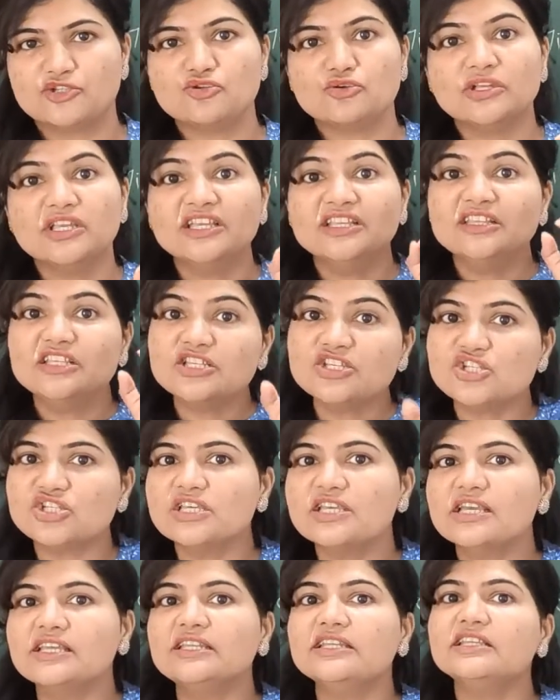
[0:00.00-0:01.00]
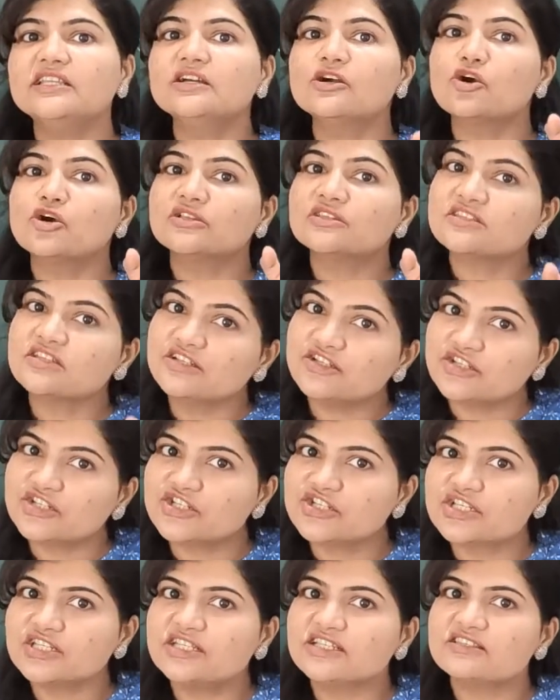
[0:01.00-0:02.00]
So initially the
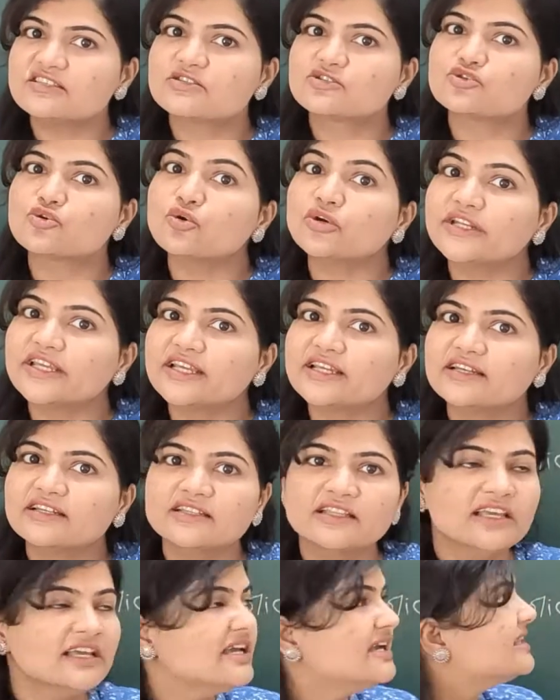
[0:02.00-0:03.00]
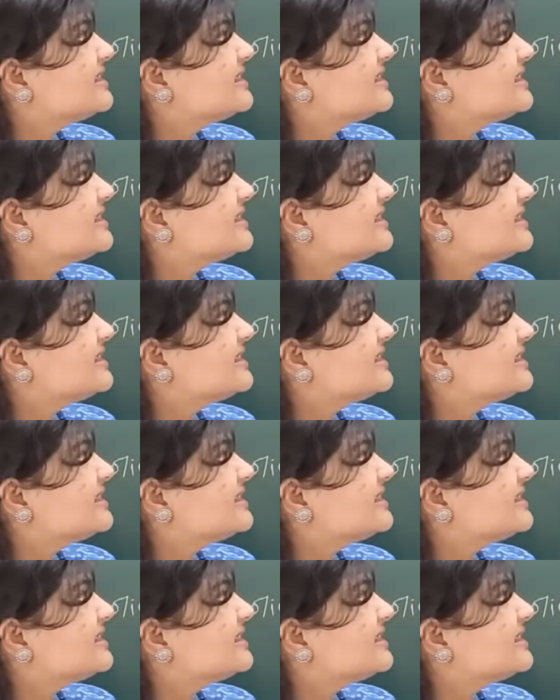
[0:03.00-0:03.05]
concentration is so taken